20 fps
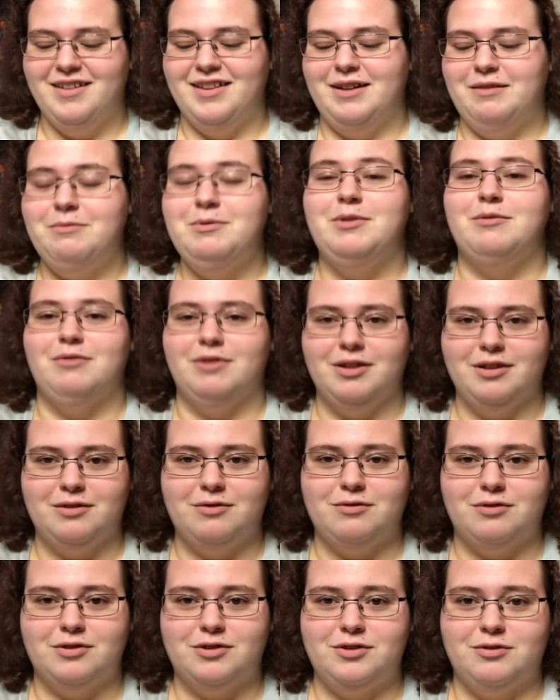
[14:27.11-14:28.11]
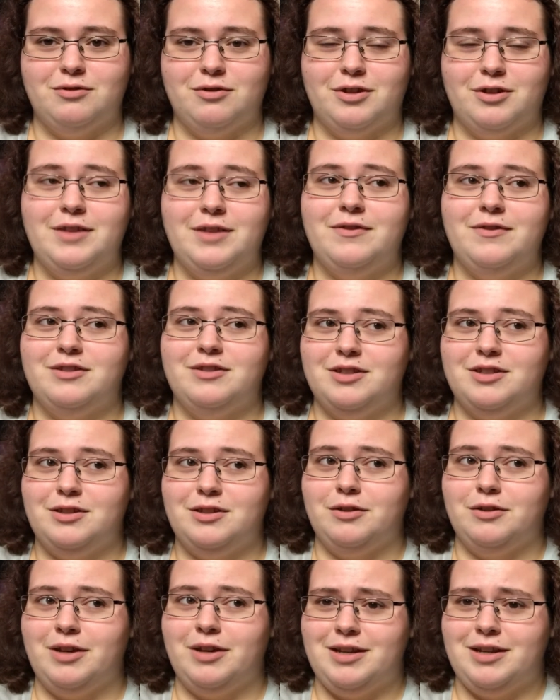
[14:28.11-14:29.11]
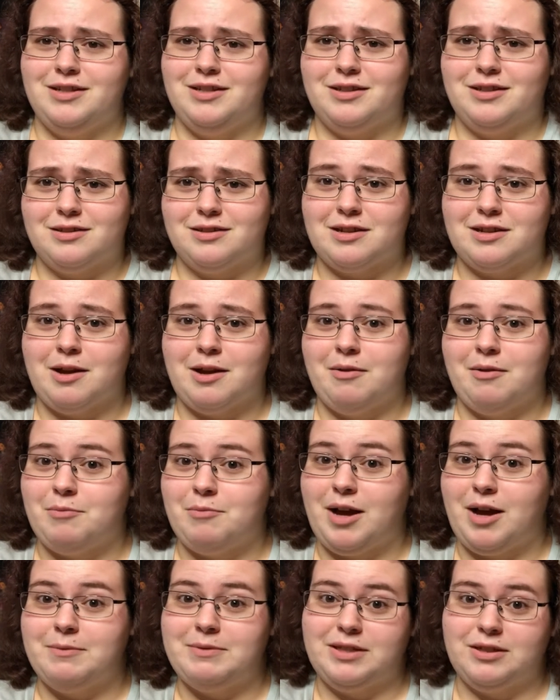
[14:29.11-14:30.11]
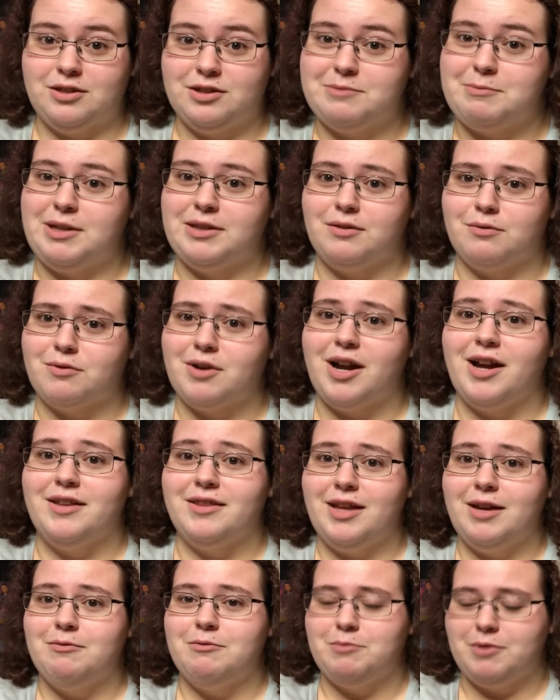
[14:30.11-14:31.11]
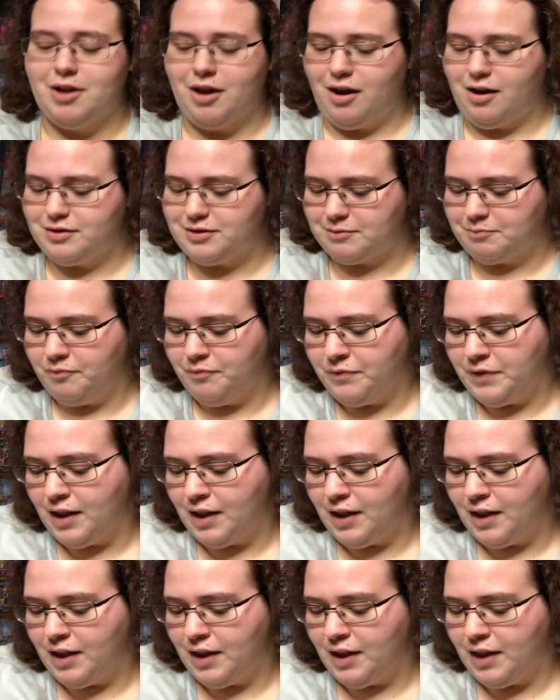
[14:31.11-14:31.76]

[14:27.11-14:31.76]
That would be really cool too. Or even just, you know, 86 the common pops and just make the ride. That would be awesome.